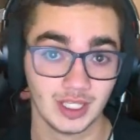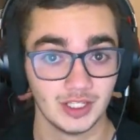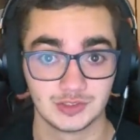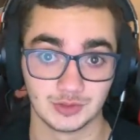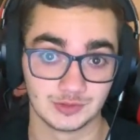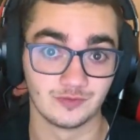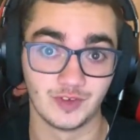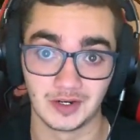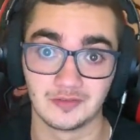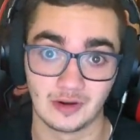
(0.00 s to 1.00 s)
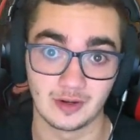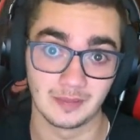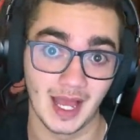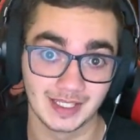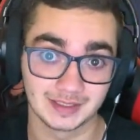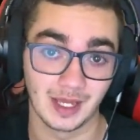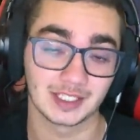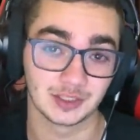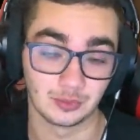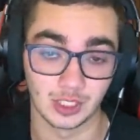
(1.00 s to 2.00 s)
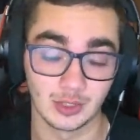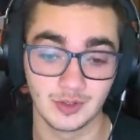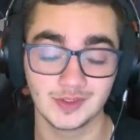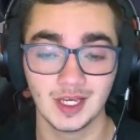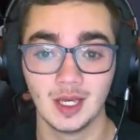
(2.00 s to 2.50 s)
So it's very, very bad to actually play with.